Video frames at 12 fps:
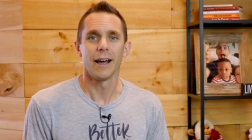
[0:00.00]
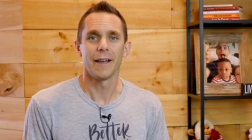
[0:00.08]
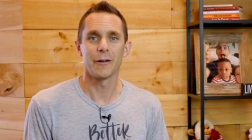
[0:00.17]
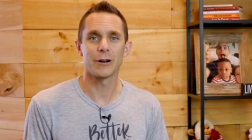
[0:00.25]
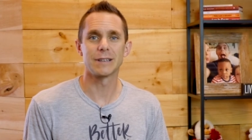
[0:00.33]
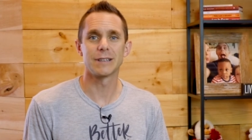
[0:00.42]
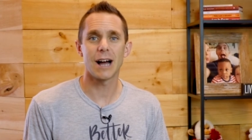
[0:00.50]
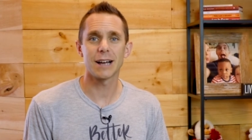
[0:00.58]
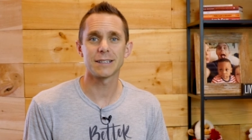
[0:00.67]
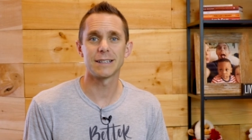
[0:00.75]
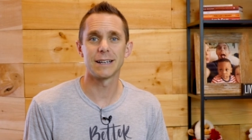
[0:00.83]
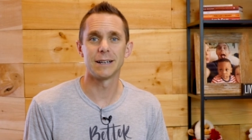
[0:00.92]
and they're
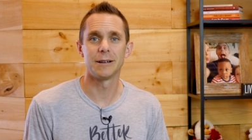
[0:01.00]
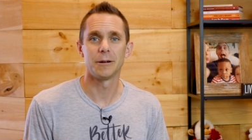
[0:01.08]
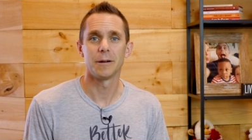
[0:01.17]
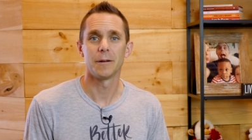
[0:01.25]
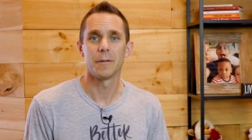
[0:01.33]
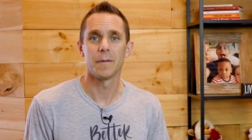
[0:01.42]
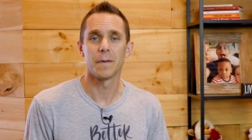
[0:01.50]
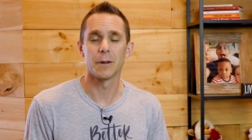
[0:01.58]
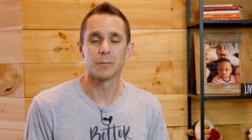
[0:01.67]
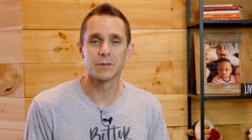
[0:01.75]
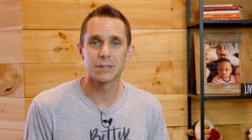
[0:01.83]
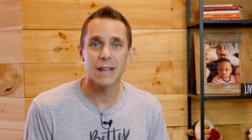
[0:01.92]
exhausting
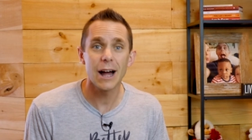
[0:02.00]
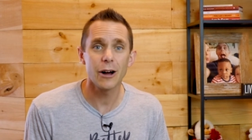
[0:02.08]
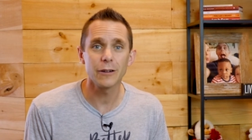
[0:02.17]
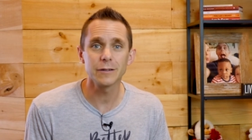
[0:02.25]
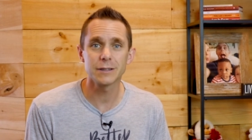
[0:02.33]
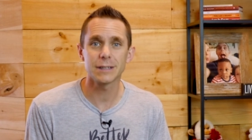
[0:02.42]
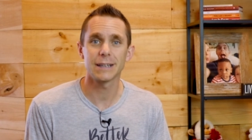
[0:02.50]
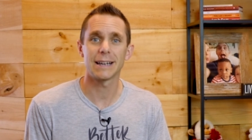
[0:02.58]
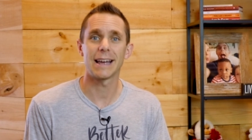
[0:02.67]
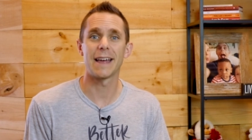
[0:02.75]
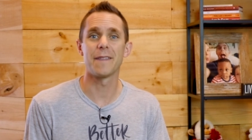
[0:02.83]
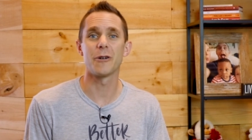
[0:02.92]
themselves,
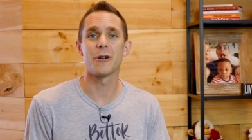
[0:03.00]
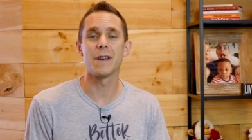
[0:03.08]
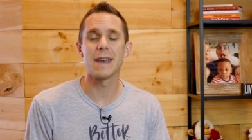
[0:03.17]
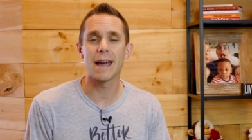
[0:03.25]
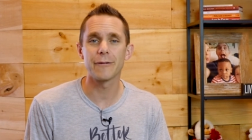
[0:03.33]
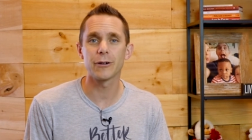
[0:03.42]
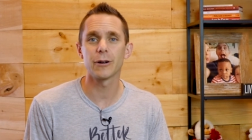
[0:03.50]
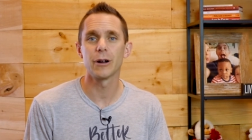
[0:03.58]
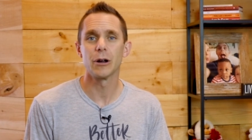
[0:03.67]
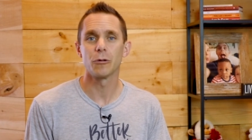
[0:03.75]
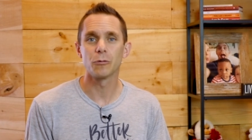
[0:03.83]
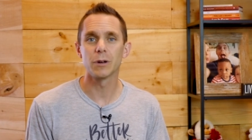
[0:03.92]
and they're never
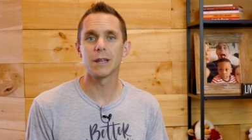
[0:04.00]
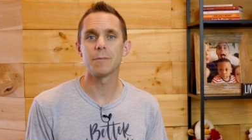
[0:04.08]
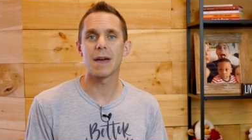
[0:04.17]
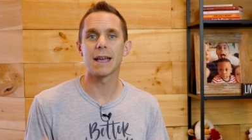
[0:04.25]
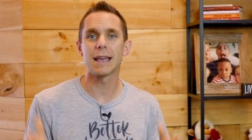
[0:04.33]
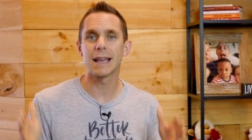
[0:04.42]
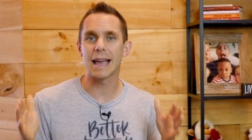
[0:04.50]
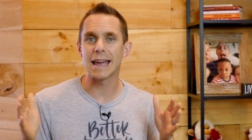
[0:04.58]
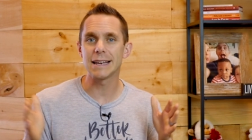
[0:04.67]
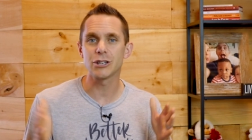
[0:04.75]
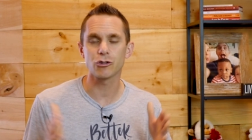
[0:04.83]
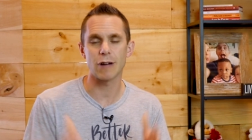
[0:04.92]
really making
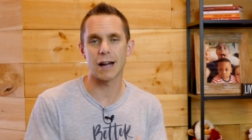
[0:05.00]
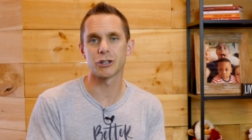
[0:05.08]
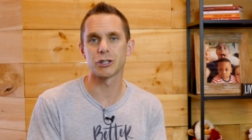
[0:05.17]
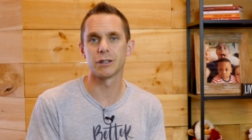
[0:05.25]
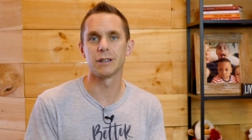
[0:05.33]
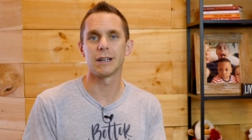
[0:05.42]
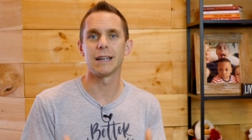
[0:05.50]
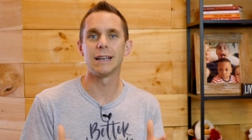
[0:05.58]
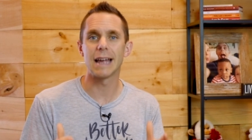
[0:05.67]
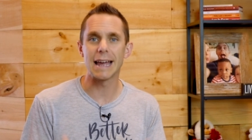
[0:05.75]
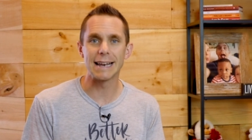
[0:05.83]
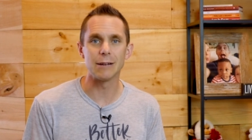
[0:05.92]
any traction
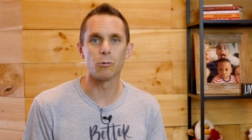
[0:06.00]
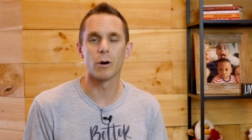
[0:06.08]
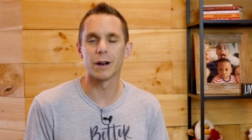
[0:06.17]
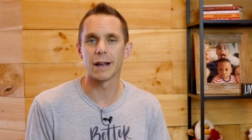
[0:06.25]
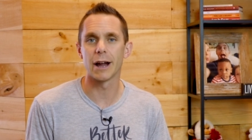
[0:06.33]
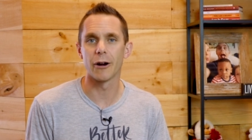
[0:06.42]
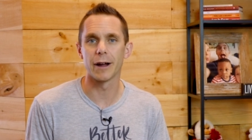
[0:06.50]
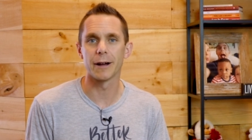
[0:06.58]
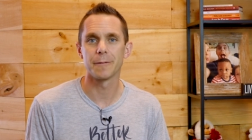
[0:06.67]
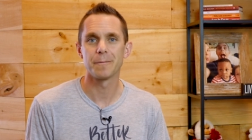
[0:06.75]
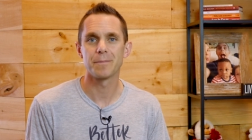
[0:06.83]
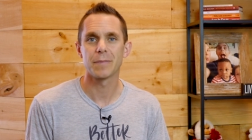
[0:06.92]
in any one
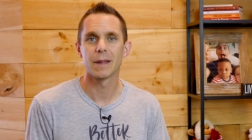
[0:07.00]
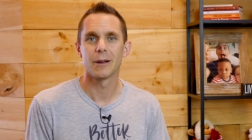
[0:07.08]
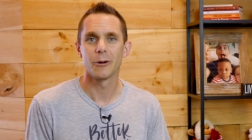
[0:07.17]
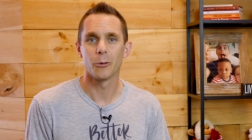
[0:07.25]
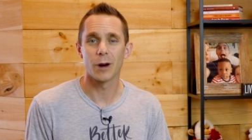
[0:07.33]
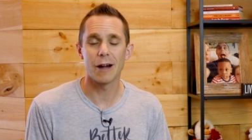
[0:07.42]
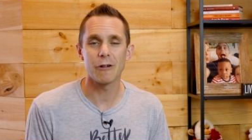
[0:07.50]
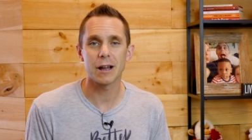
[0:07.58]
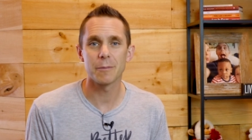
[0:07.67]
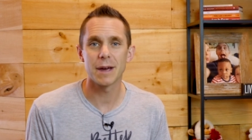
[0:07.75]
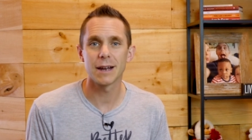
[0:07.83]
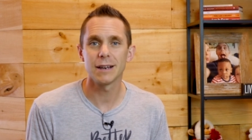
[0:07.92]
area. What I
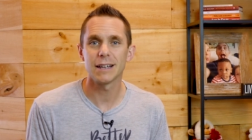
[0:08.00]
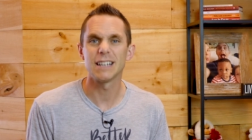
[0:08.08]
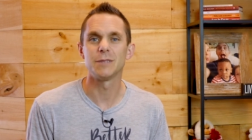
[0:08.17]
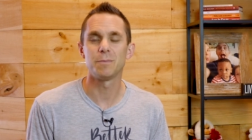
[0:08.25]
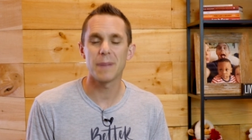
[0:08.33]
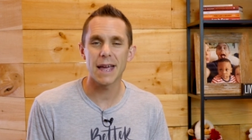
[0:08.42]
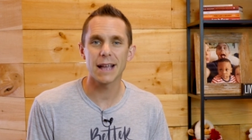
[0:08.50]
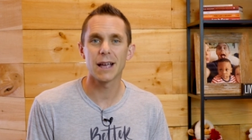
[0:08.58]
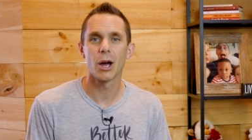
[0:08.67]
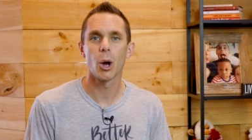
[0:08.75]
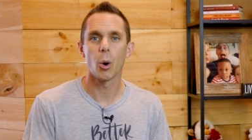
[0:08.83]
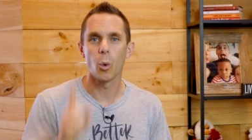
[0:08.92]
recommend is
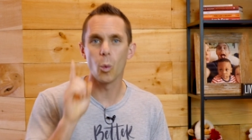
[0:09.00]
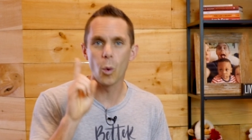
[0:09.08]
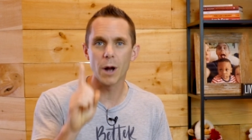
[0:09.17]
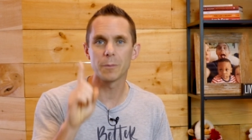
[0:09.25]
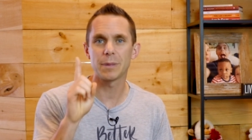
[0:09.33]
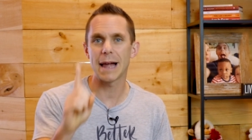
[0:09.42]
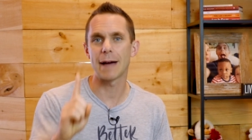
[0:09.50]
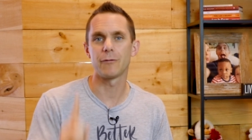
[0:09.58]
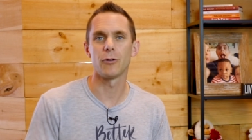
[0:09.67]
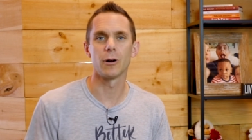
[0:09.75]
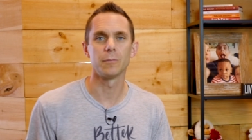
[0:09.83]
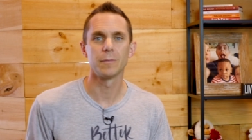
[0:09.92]
pick one
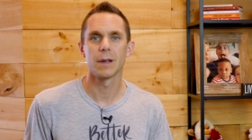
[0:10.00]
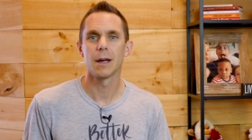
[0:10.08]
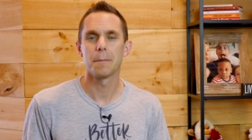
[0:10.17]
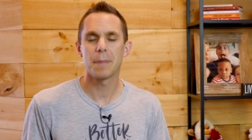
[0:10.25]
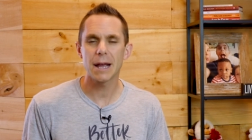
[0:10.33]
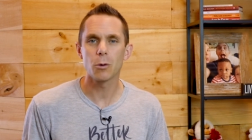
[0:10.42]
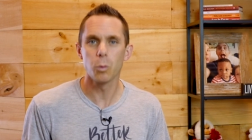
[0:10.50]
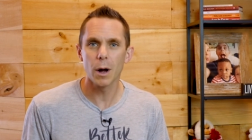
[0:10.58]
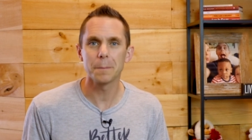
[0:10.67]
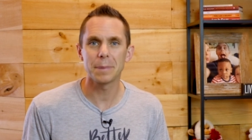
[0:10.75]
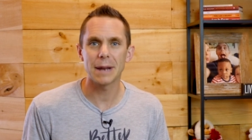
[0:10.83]
platform. Pick one